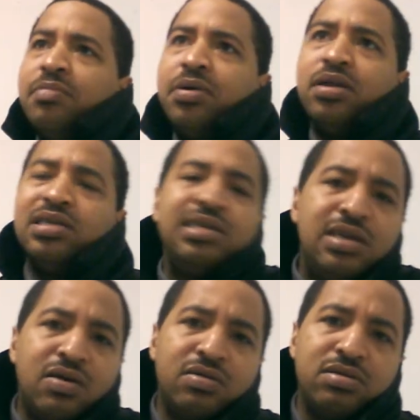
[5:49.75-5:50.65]
But,
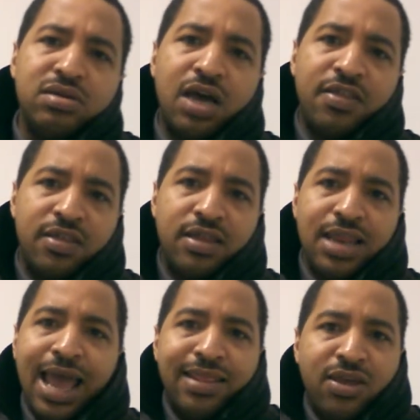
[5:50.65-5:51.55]
you know, other
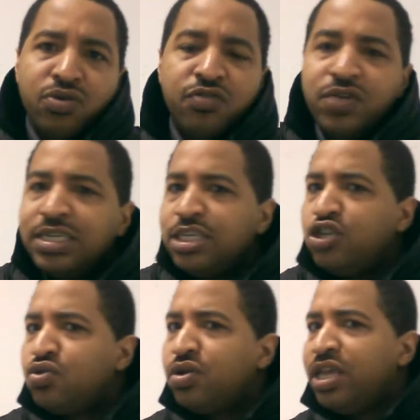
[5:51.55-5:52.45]
than that, the only reason that
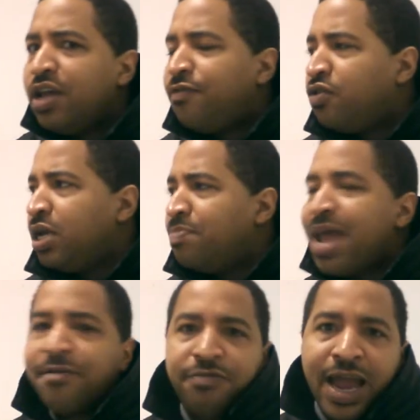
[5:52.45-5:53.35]
you can give for him
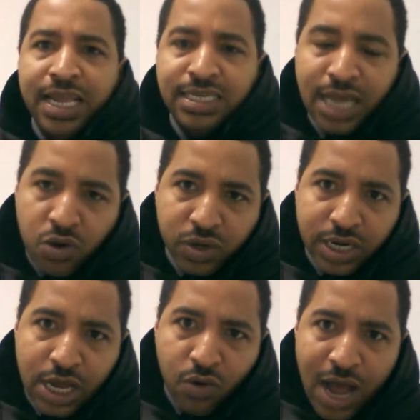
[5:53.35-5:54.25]
not fighting Saul
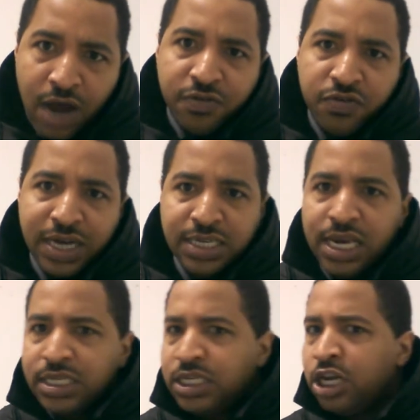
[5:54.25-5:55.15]
Canelo Alvarez,
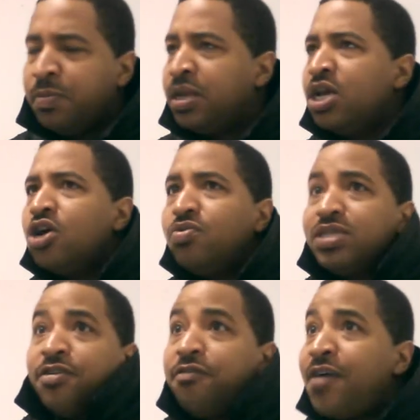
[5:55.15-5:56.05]
ladies and gentlemen,
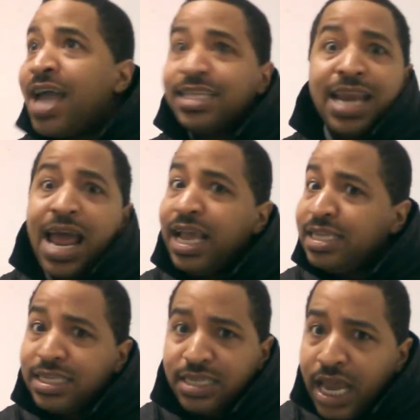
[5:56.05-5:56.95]
was the fact, and I
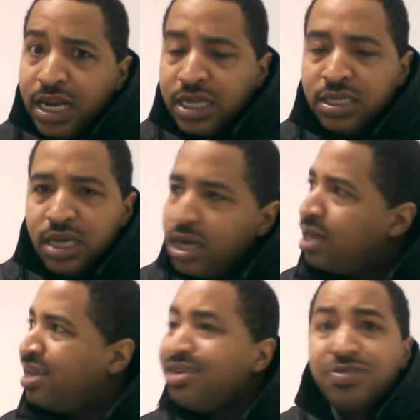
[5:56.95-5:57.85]
hate to say this,
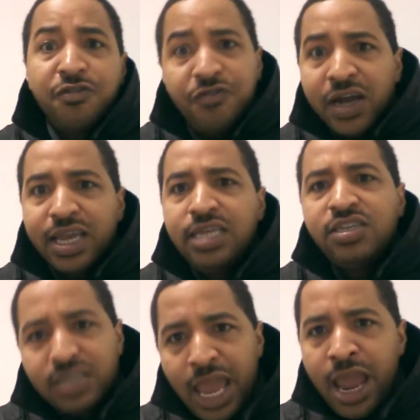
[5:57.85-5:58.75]
he was fucking
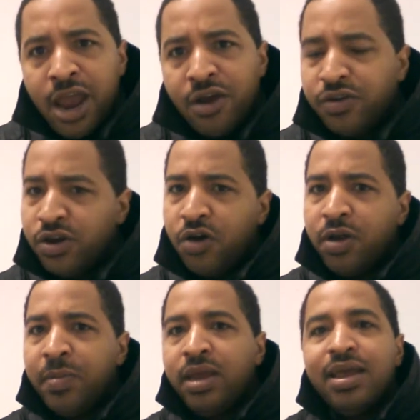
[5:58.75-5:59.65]
scared. You know
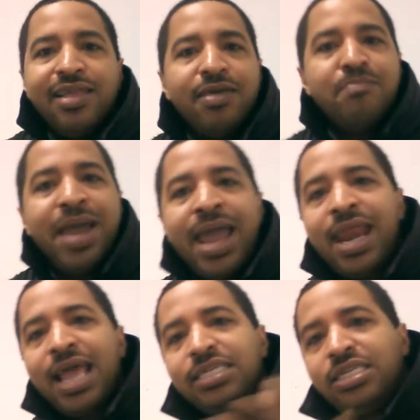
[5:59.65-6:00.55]
what I mean? The
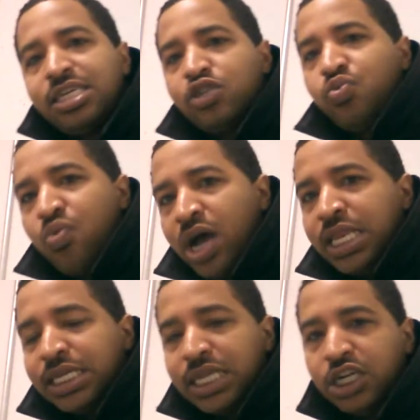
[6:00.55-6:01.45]
man had just
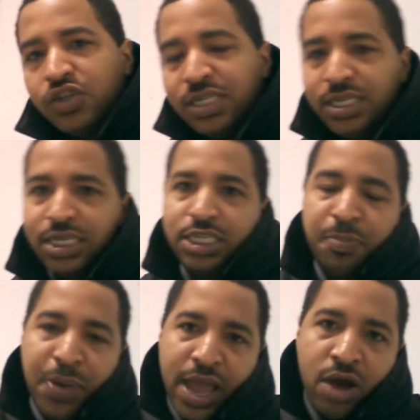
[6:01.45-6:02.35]
won this
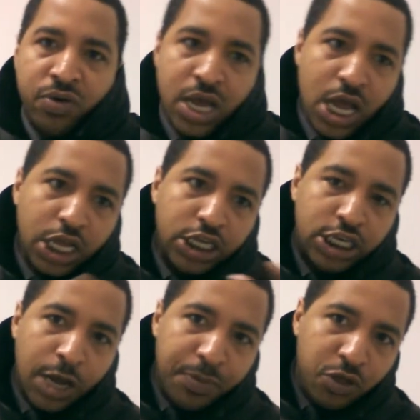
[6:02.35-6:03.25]
160 pound
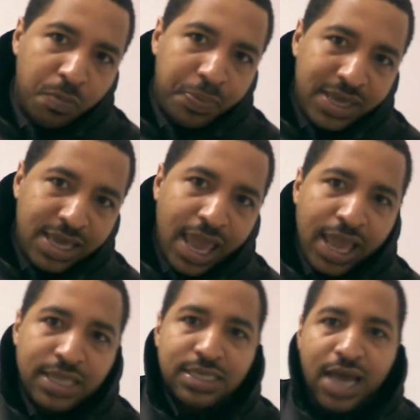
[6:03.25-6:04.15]
WBA